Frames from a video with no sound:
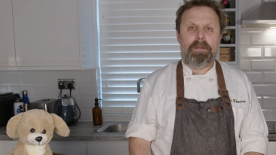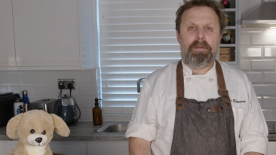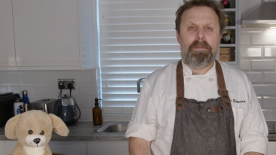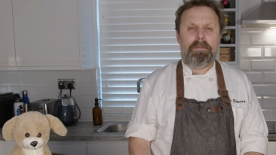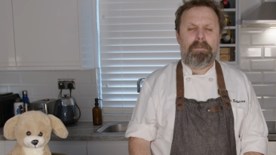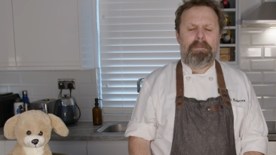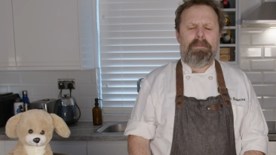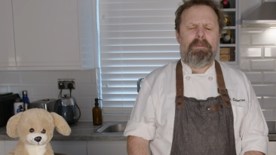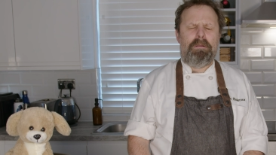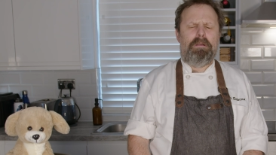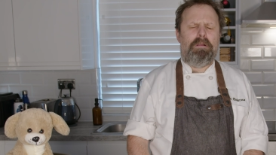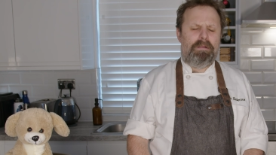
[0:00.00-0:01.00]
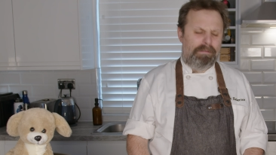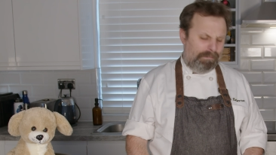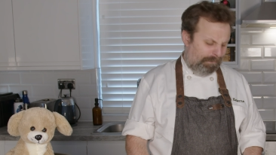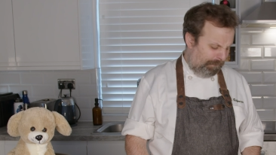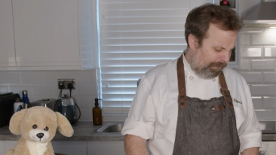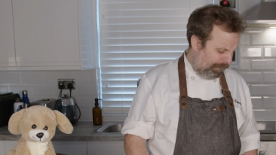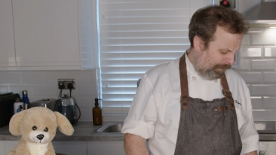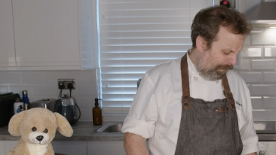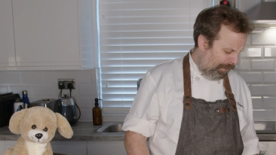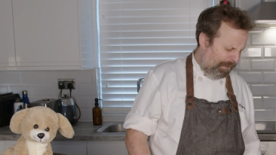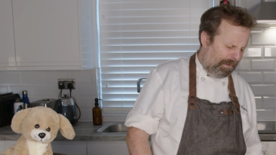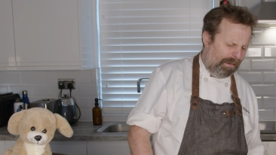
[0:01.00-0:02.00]
Oh dear. I know this
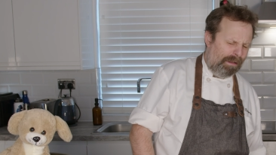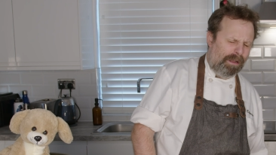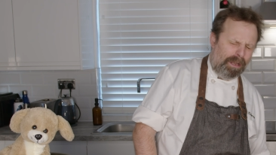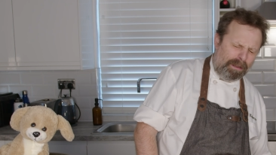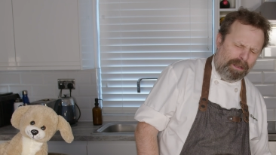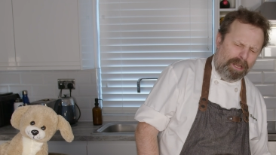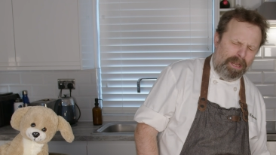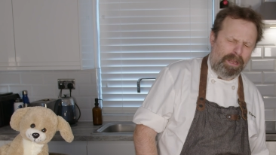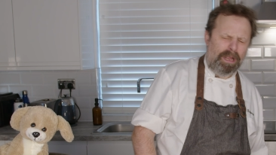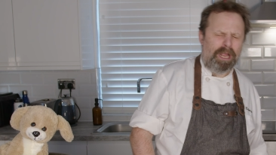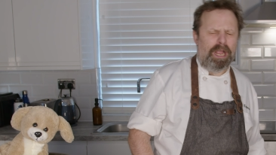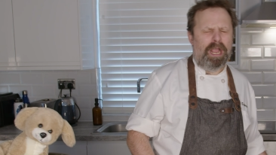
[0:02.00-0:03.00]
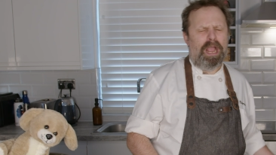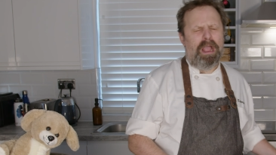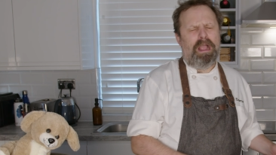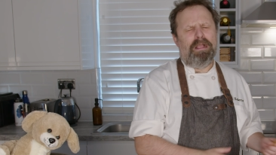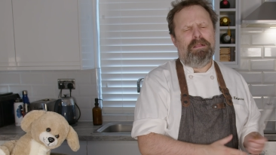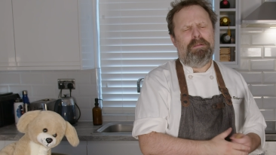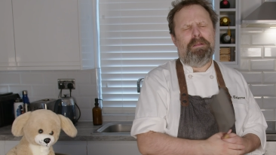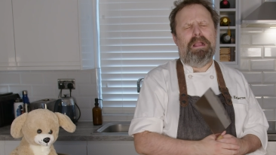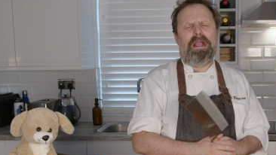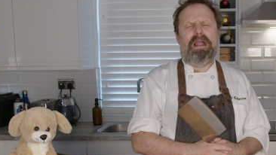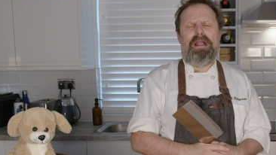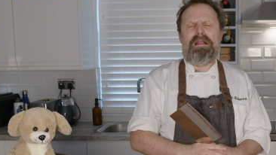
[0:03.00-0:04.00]
is hard, but we need to do this.
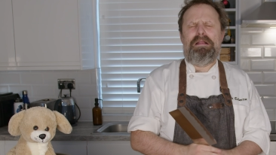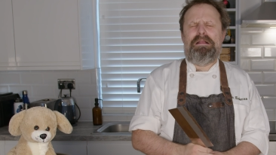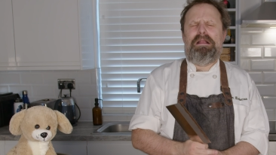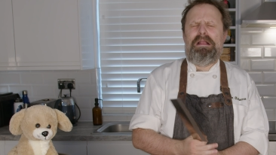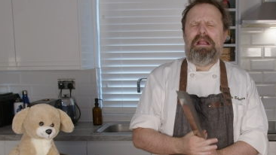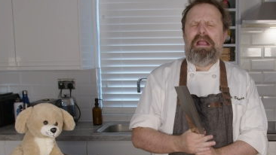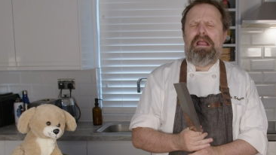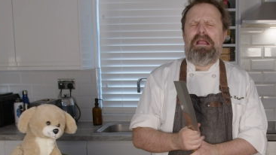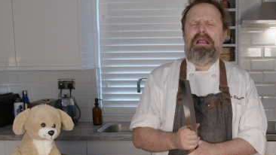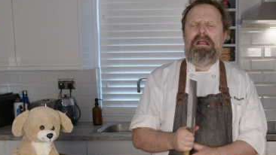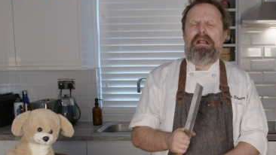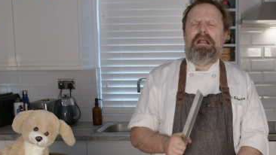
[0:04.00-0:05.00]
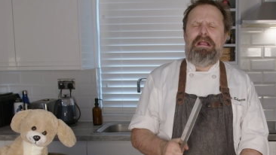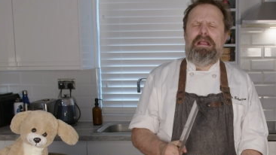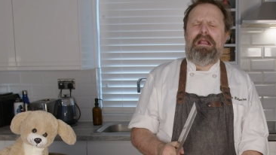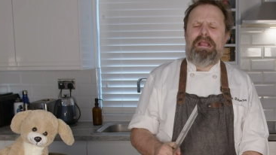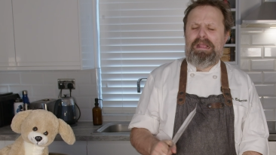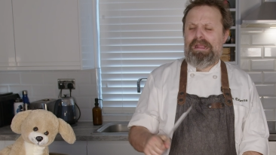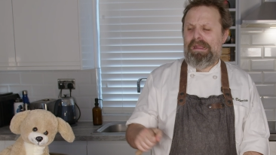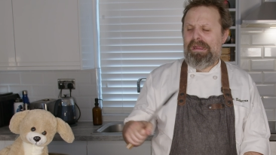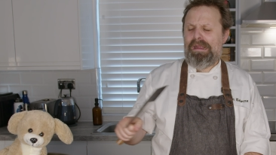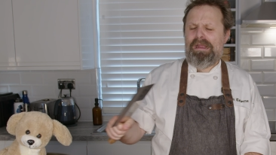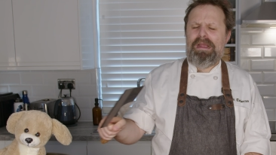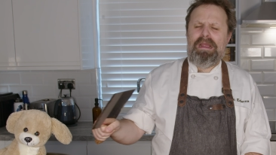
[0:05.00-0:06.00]
For the sake of
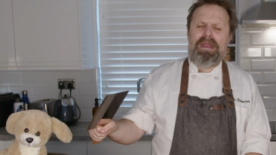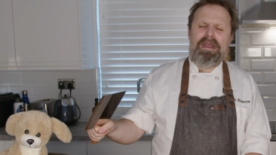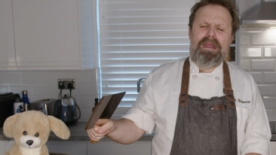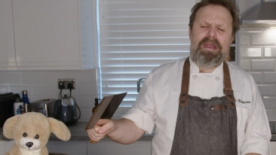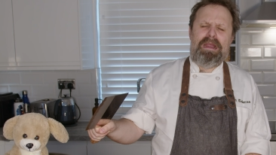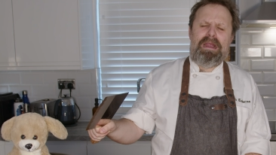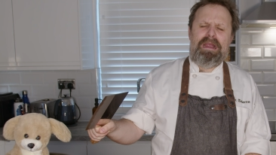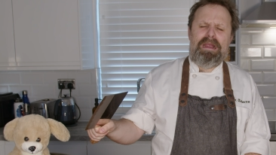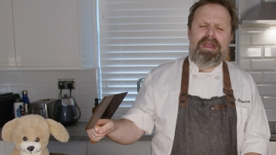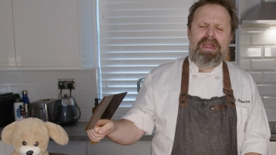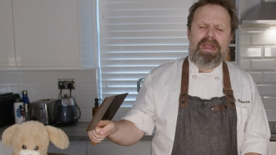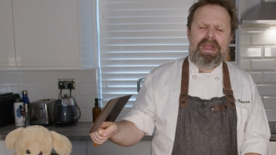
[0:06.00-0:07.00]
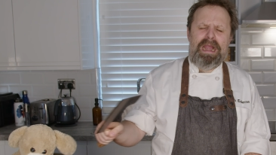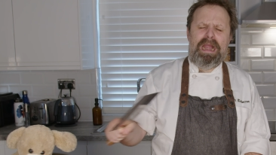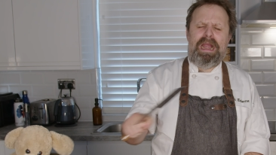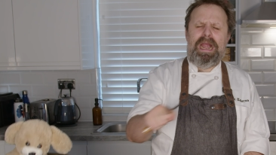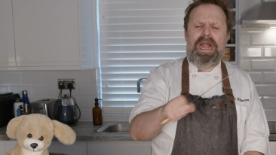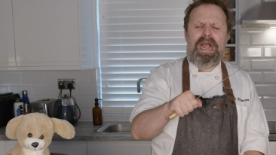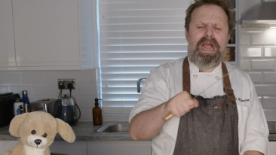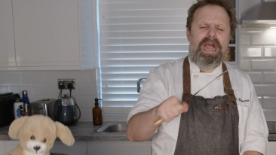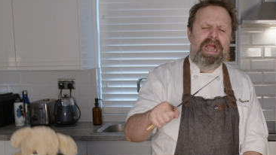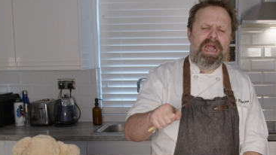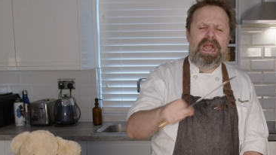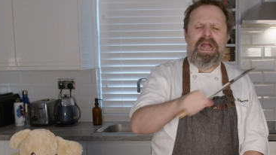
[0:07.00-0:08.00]
historical integrity.
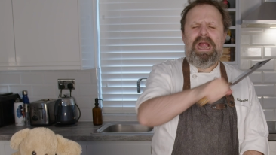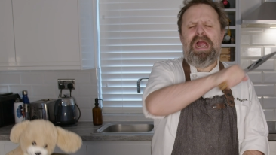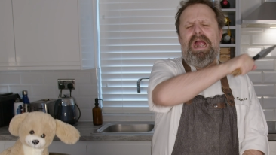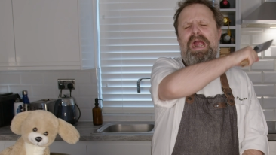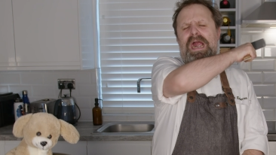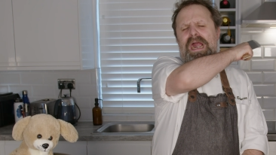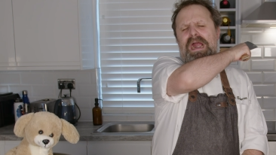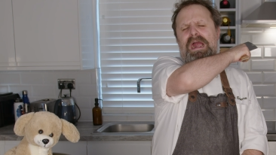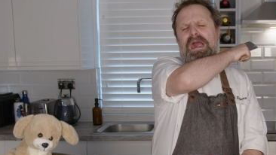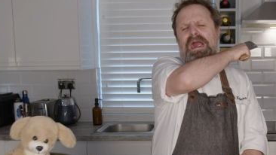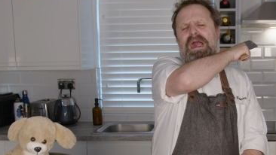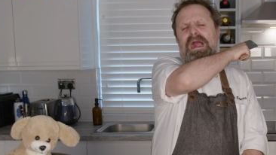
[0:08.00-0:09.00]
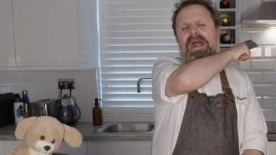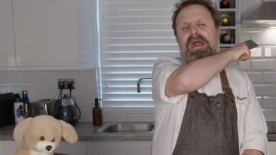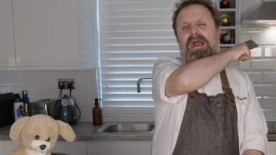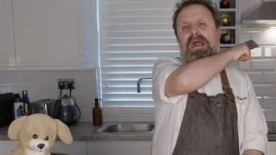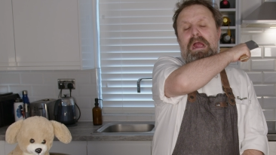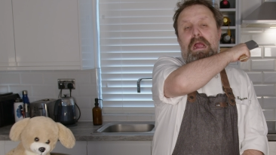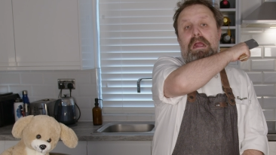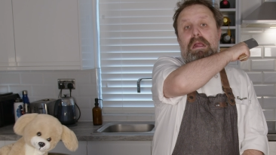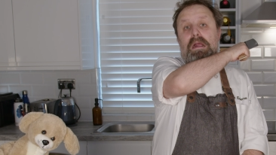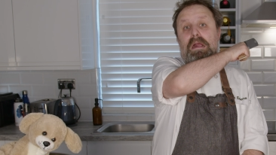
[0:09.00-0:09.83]
Actually, there might be a better way.